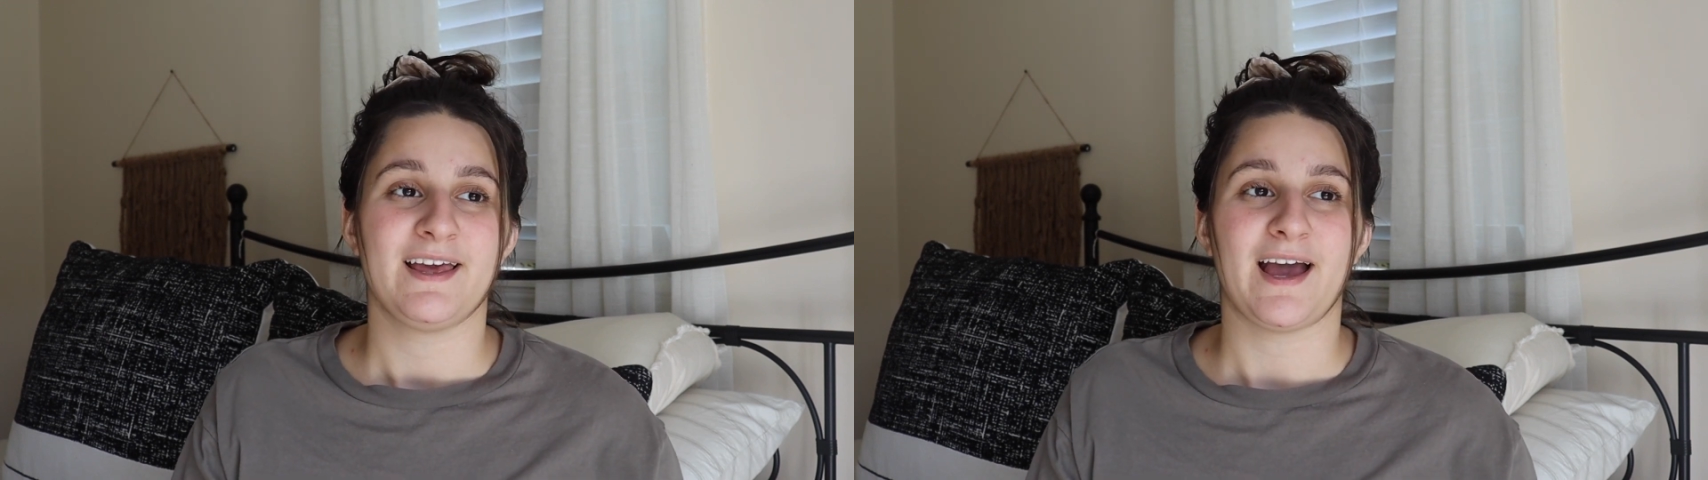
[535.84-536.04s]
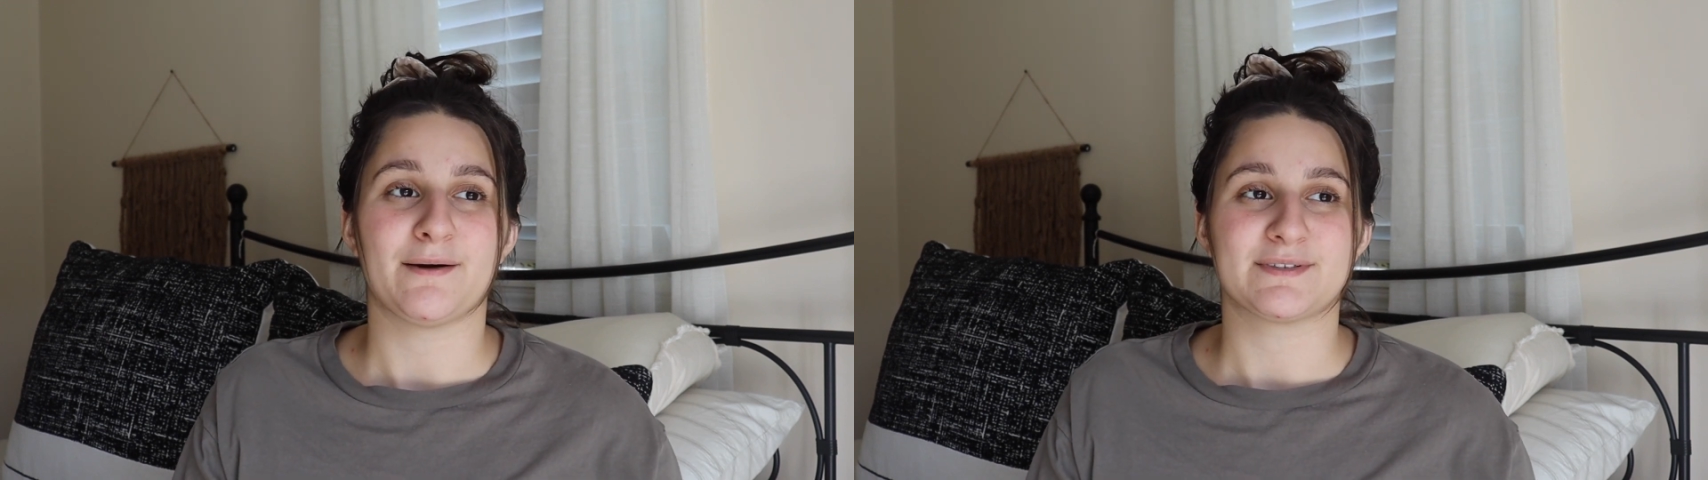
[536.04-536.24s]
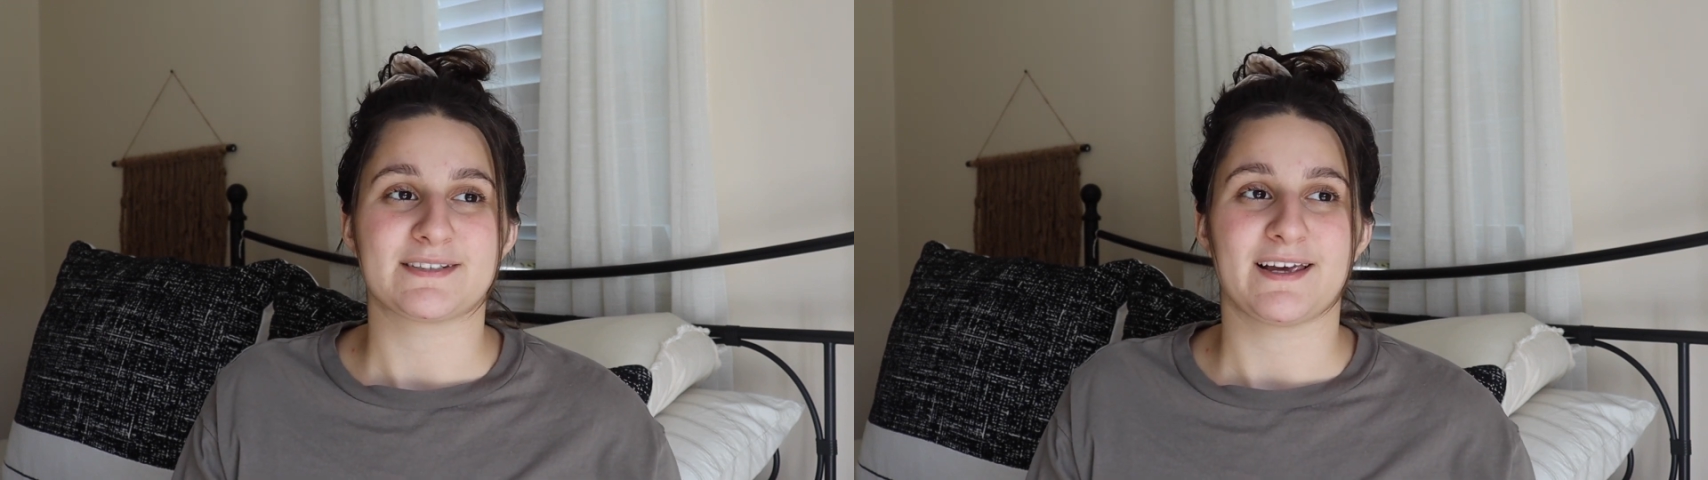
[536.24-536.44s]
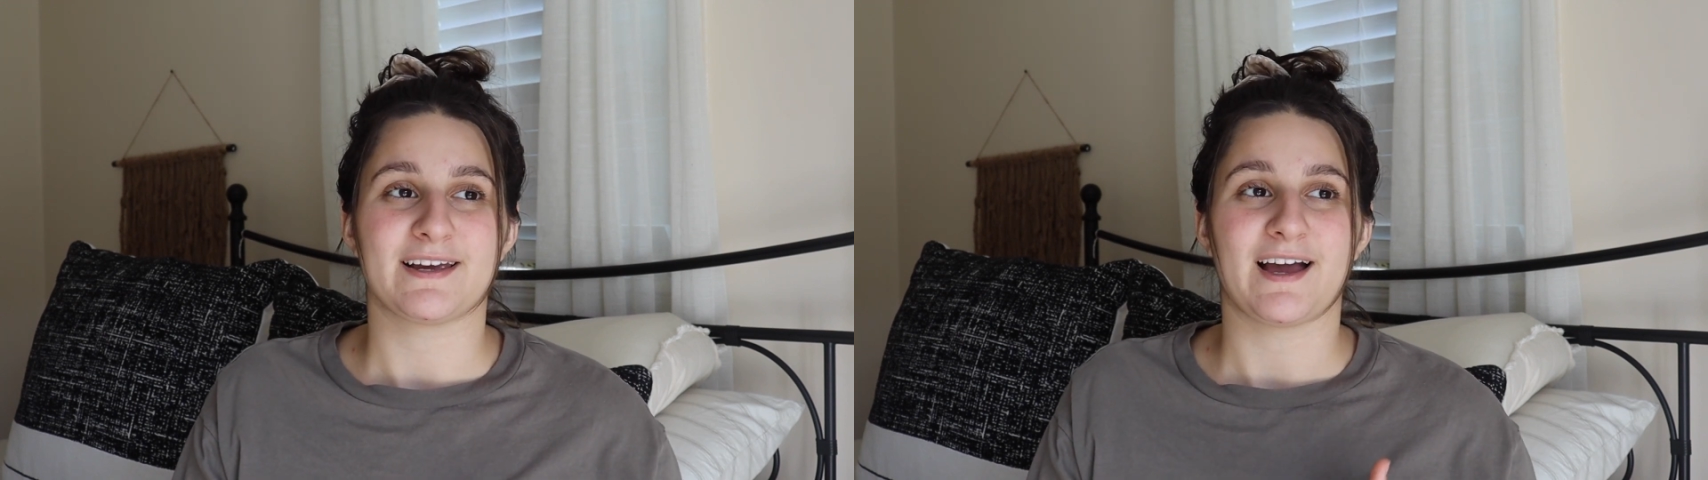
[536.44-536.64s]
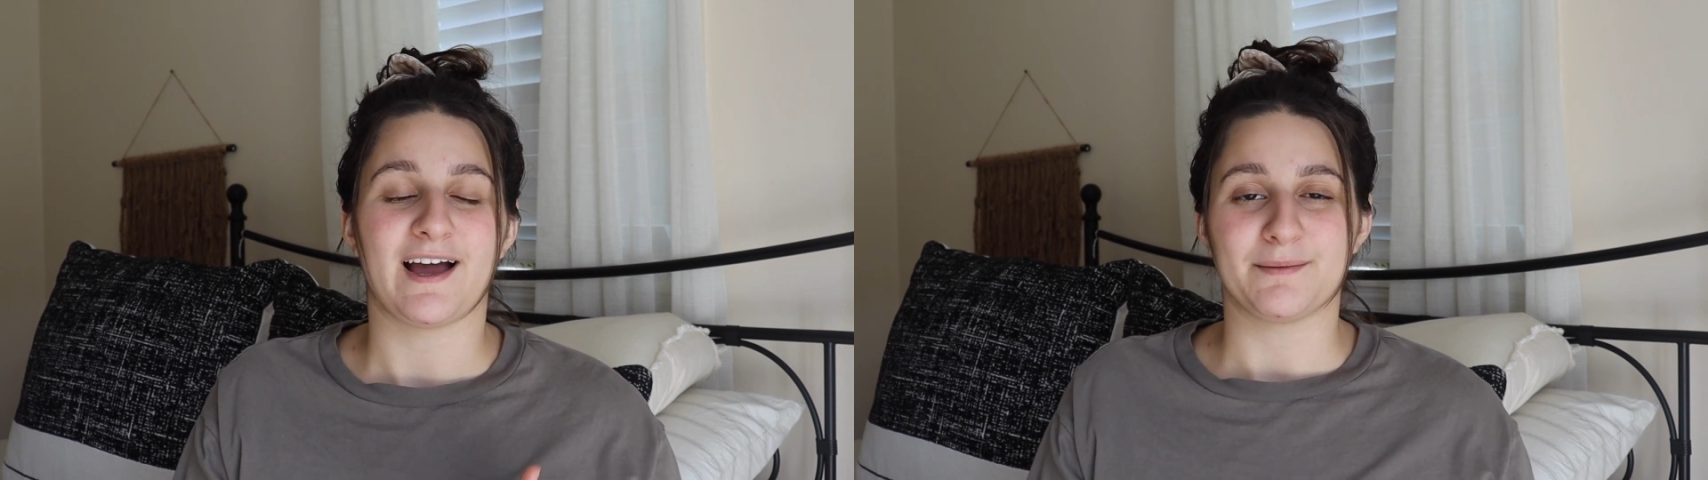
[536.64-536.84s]
I was
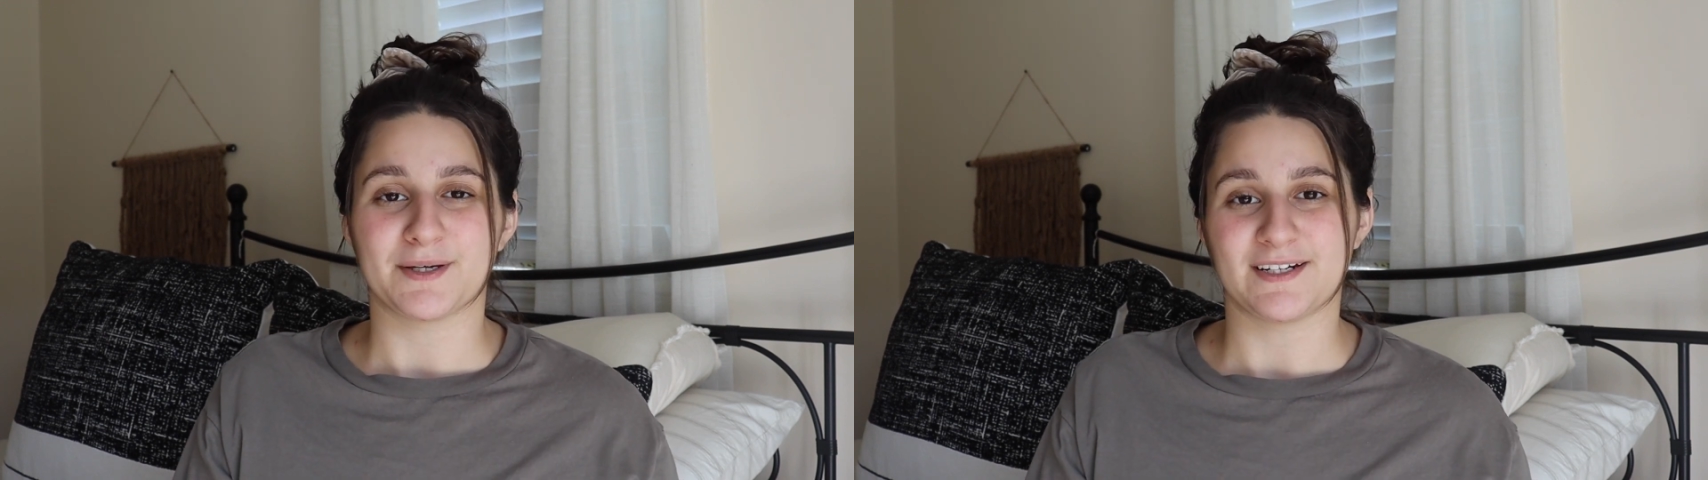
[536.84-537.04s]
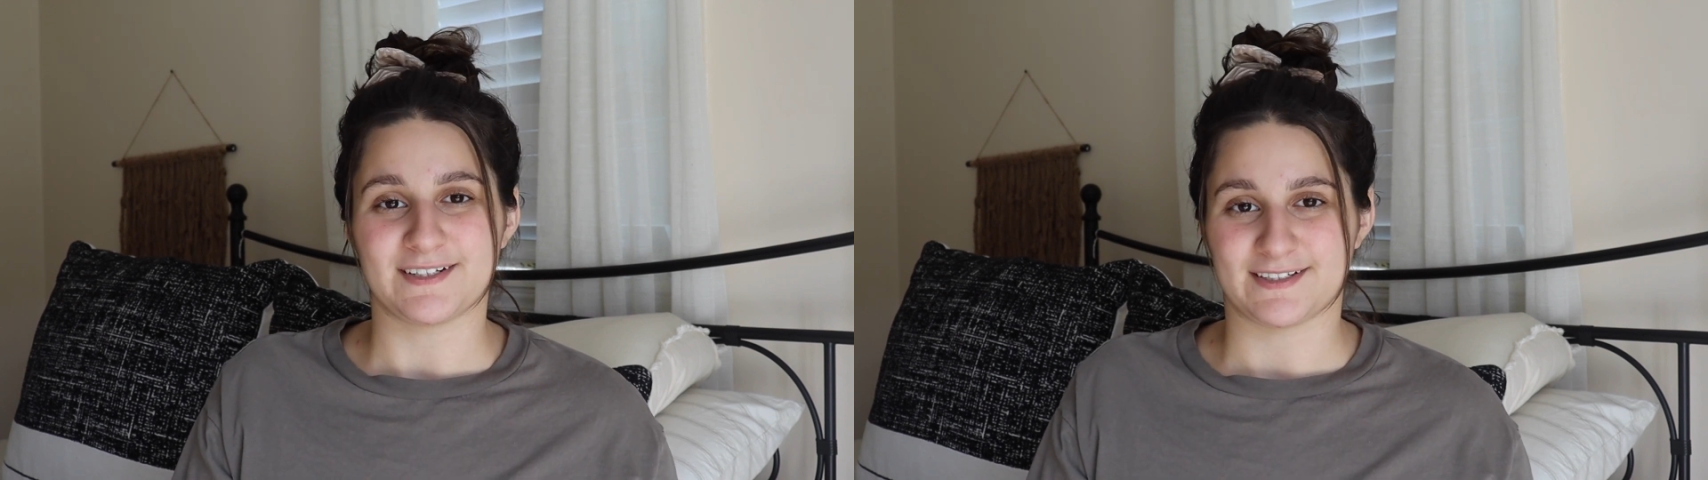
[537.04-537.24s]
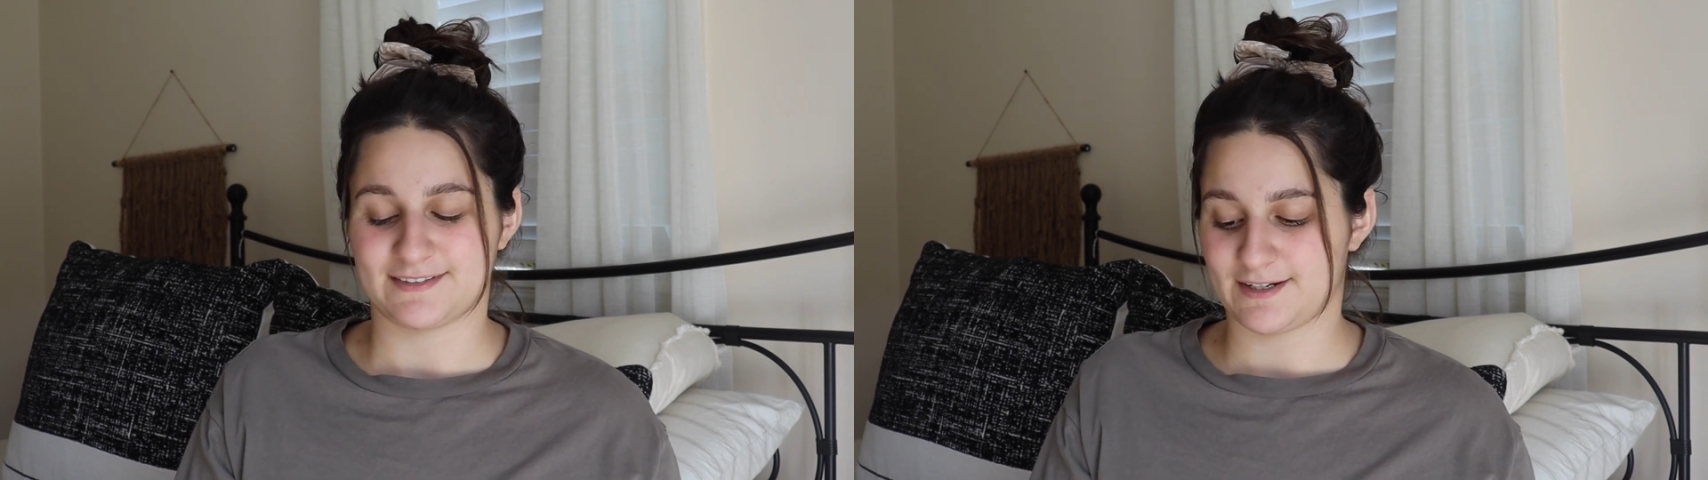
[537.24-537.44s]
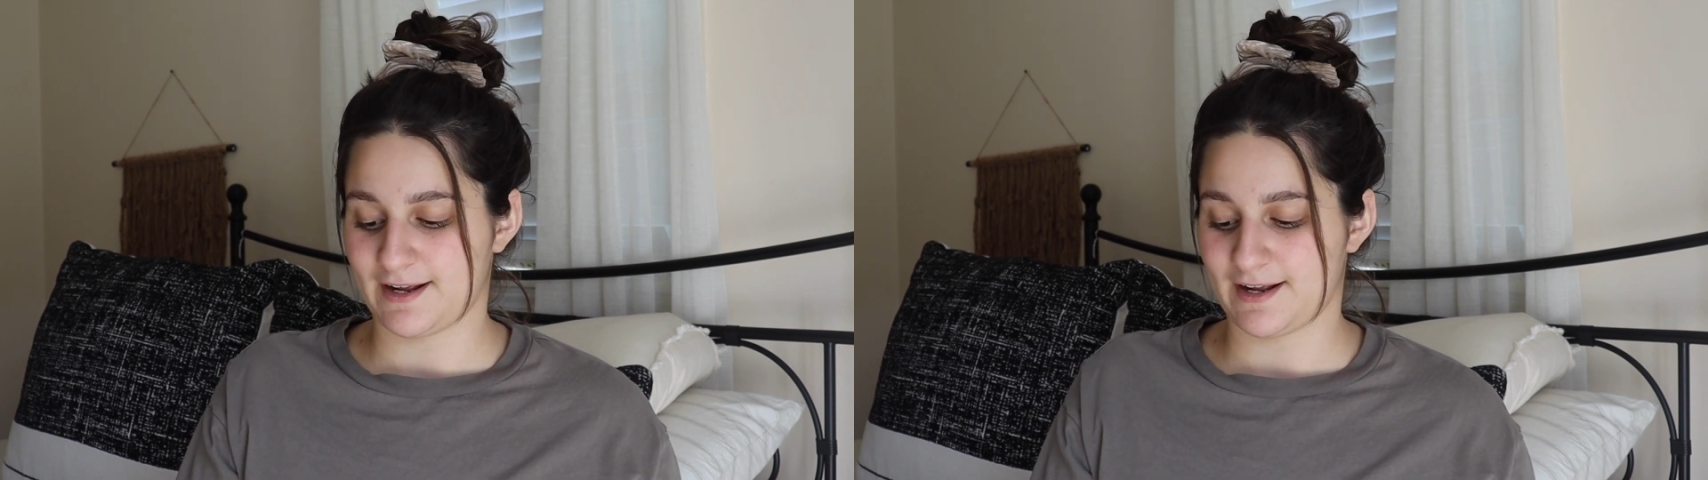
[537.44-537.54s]
like, I'm gonna test